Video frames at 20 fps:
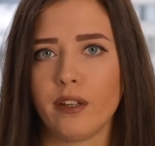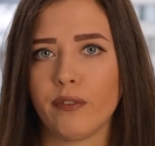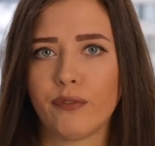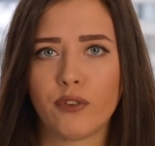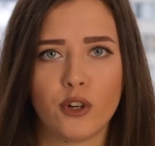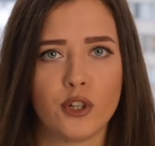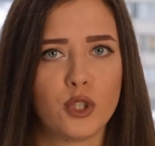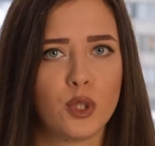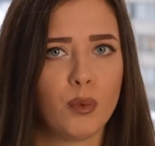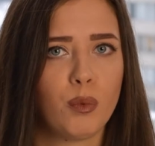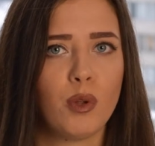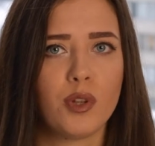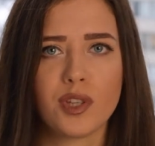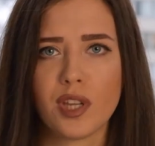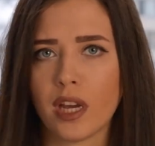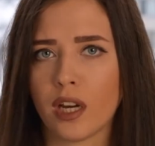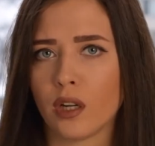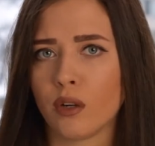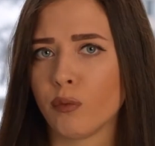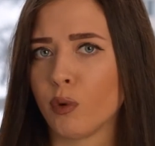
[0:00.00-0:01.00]
first of all,
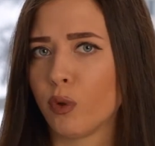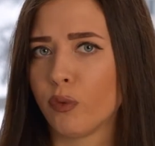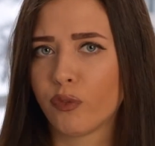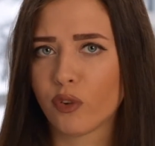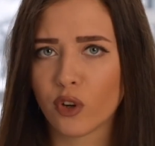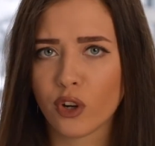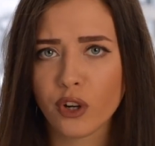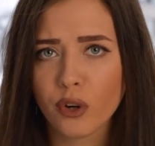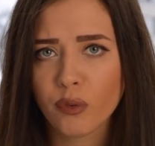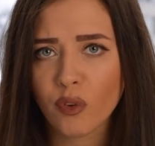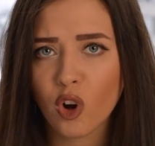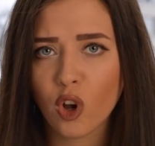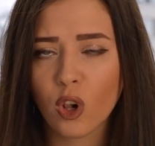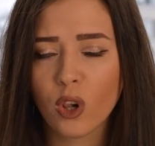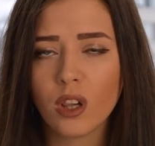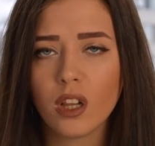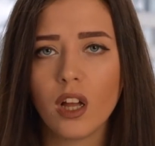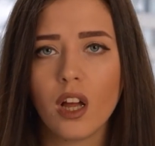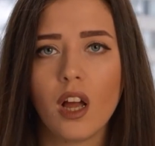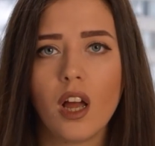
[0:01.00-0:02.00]
second of all, third of
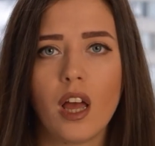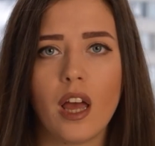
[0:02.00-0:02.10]
all,